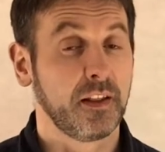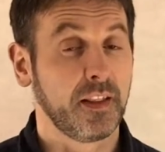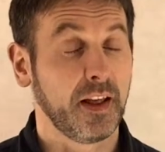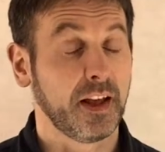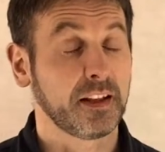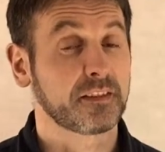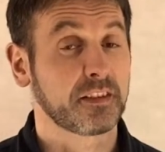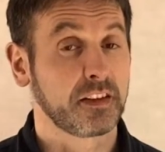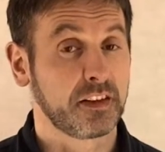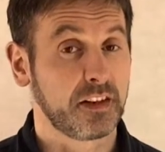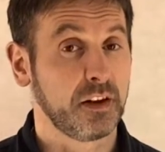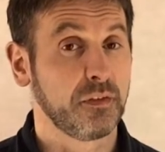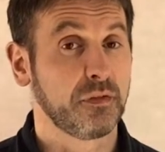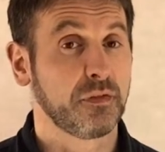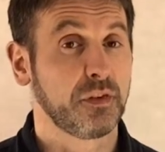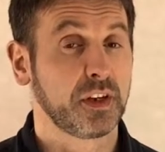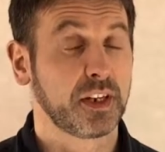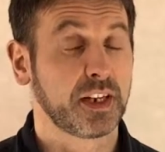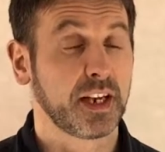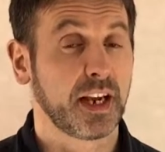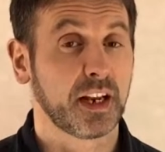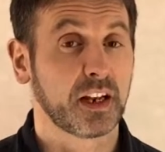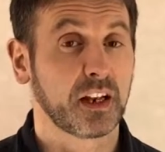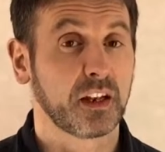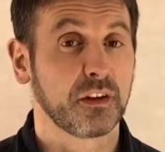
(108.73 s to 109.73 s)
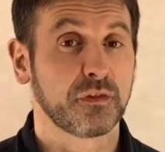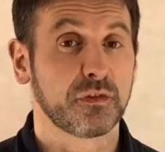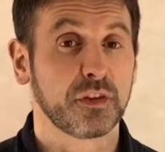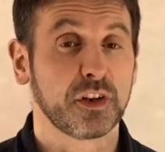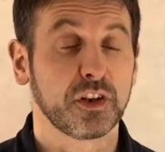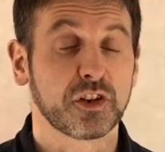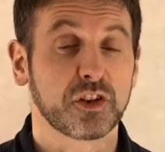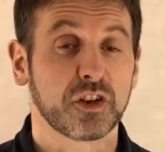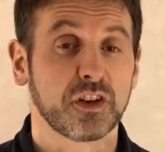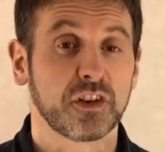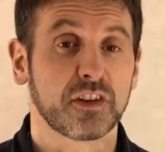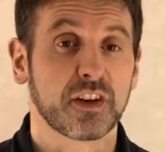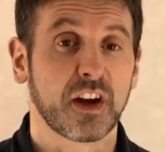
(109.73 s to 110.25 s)
that's a different kettle of
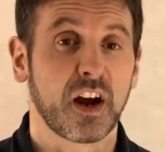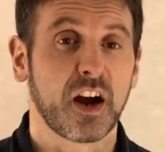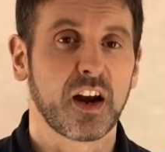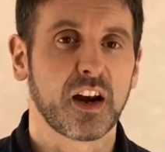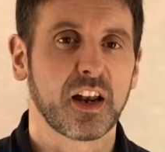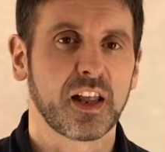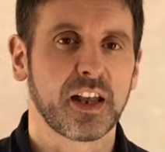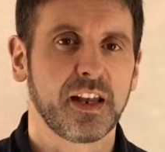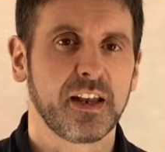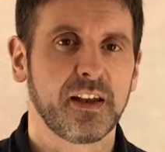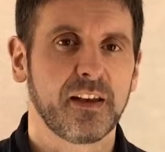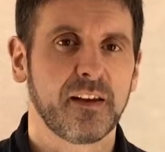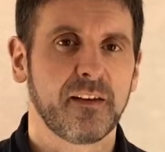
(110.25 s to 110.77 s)
fish entirely.